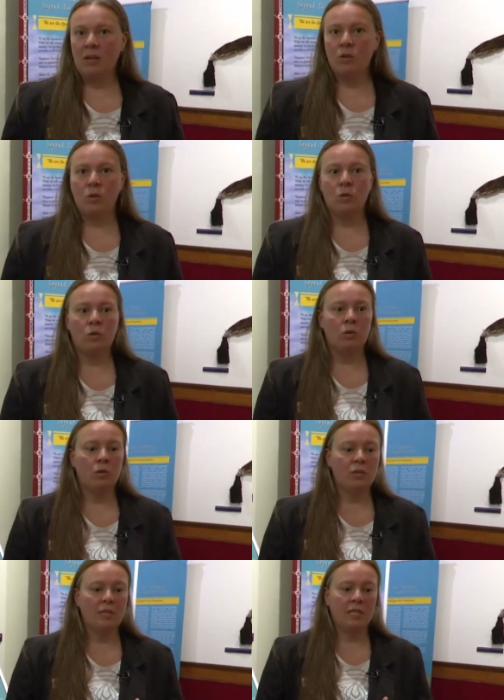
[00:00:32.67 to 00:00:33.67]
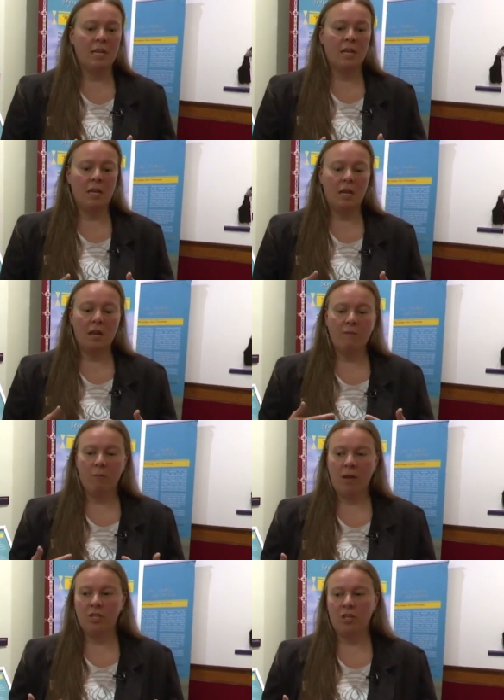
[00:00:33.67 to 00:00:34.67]
you'll see
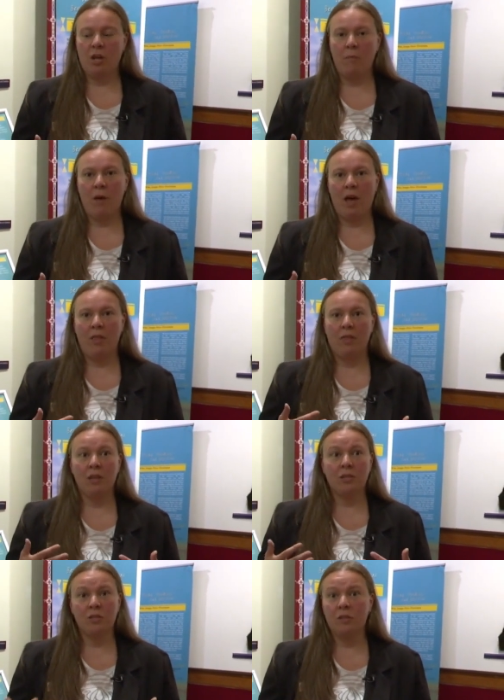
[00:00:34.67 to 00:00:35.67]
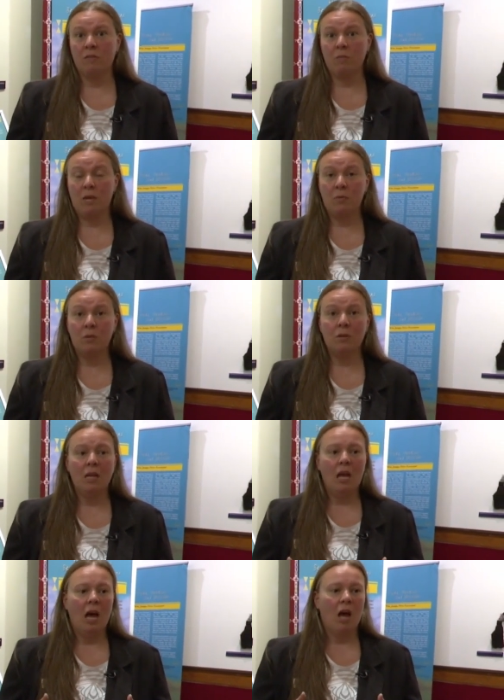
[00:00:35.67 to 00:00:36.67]
information about the history of the people,
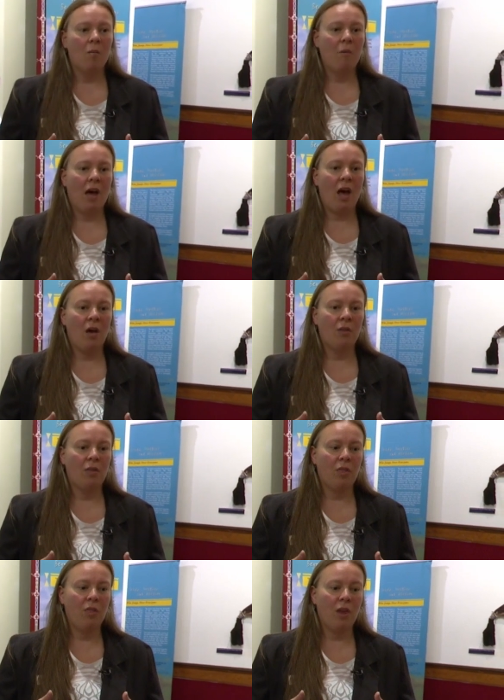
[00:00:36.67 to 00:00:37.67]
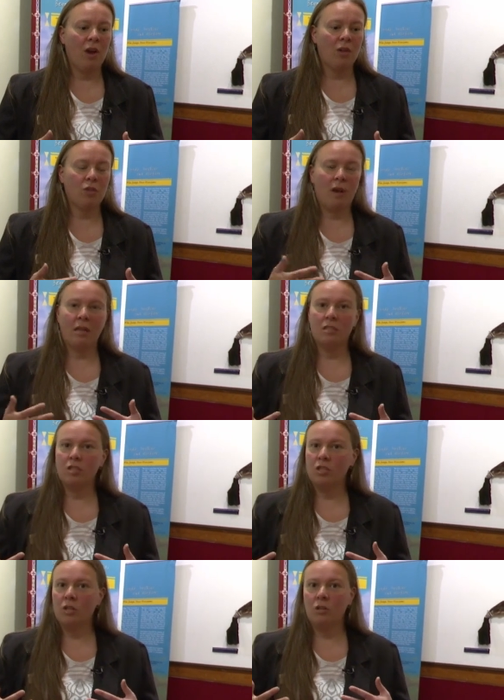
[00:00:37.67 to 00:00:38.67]
about their
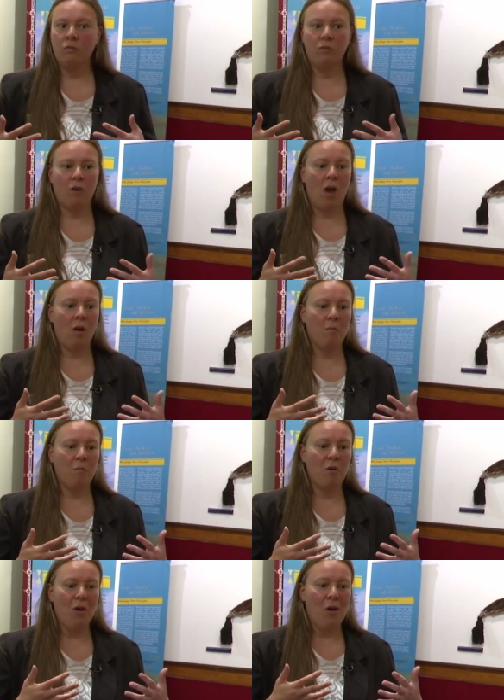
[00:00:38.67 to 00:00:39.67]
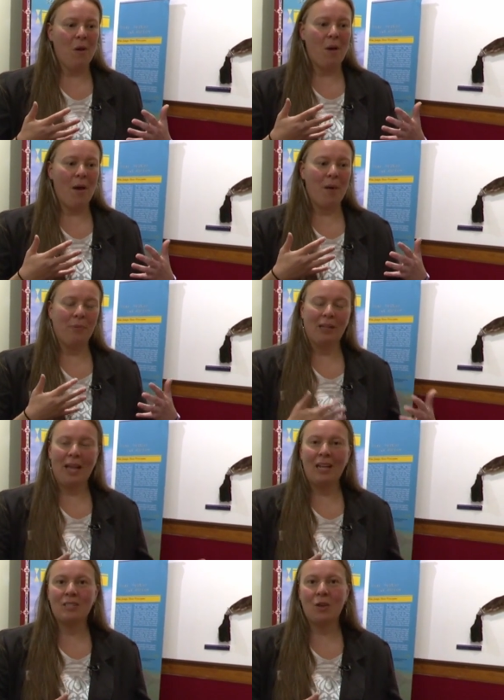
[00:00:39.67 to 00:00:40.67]
transition from uh, a
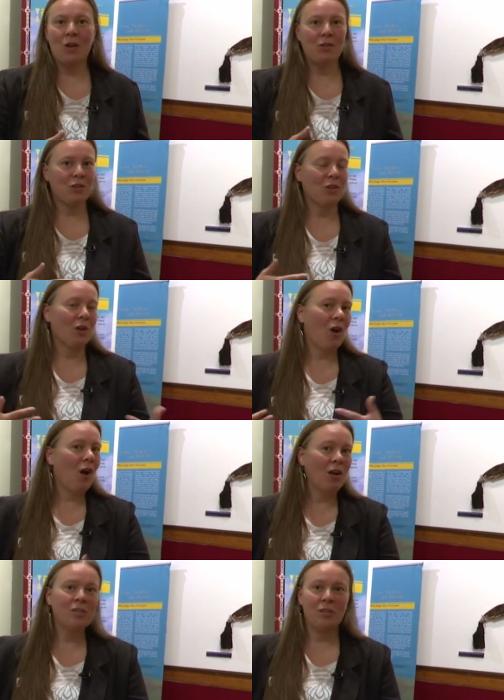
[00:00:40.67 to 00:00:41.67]
plains culture onto the